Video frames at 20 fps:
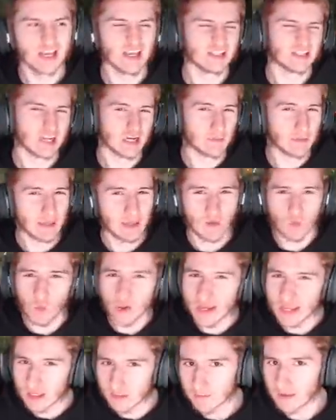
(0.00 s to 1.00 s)
It's going to be a
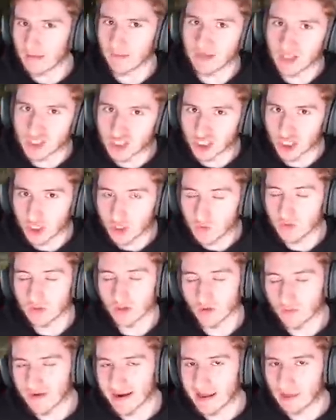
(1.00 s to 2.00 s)
week, maybe two,
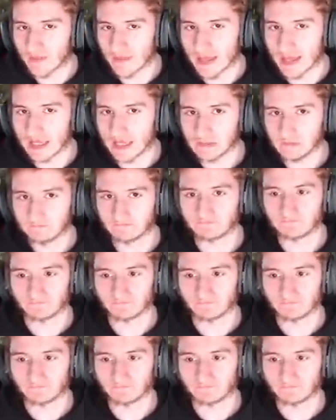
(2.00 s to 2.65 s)
around there.